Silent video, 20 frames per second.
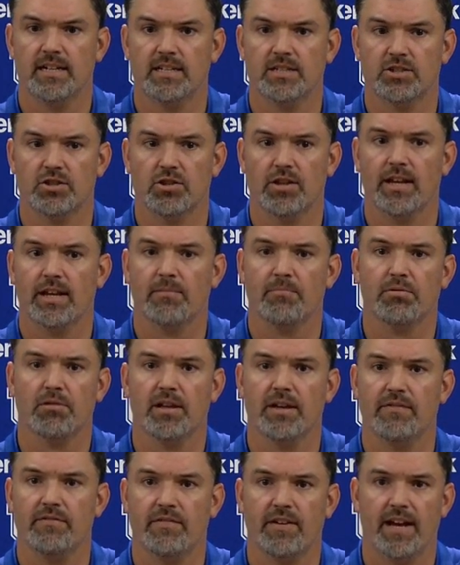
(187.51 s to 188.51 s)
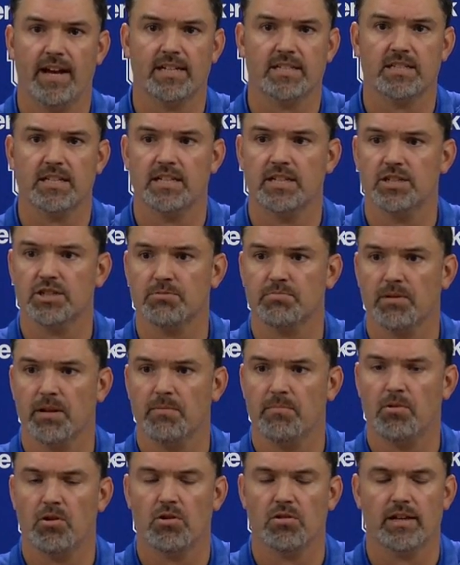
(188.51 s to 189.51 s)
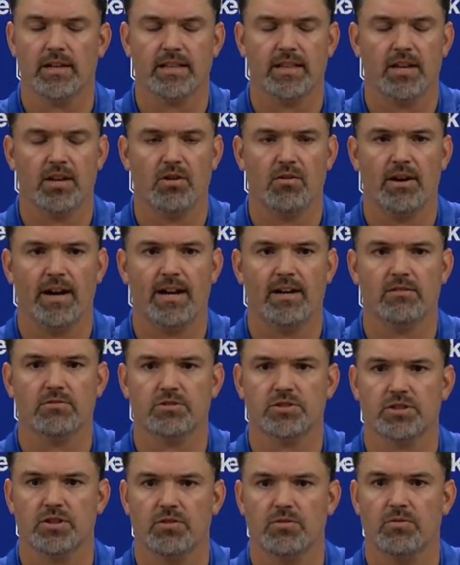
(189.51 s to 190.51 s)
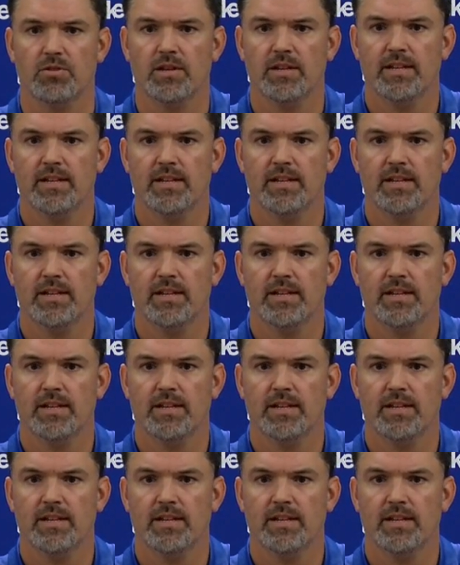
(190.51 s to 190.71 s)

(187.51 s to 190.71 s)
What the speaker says: so they can play fast and they can just play ball like they know how. So,